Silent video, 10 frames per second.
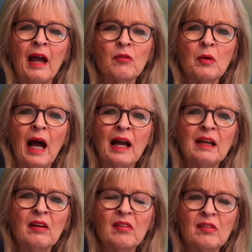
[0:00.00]
as we
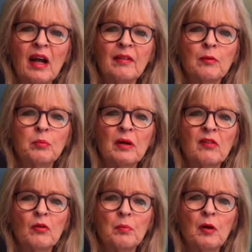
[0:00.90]
understand the
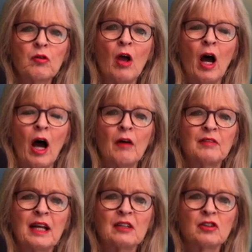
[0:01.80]
principles of
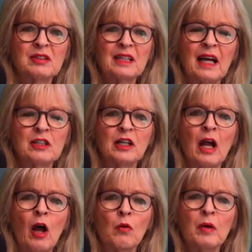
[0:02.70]
legislation,
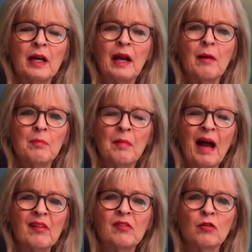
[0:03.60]
we
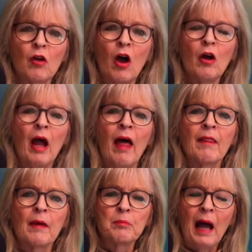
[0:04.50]
must know
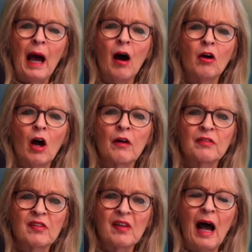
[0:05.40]
the power of
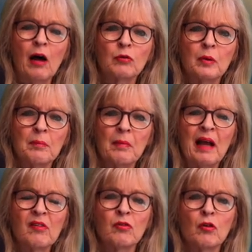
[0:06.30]
sound. We
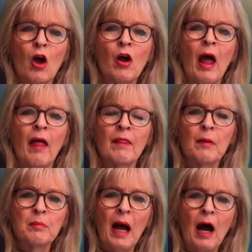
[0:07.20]
must know
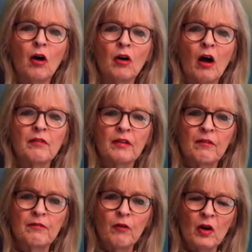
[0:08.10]
the power of the
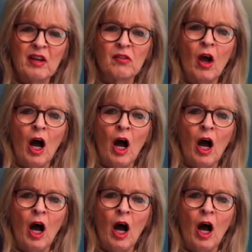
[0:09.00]
voice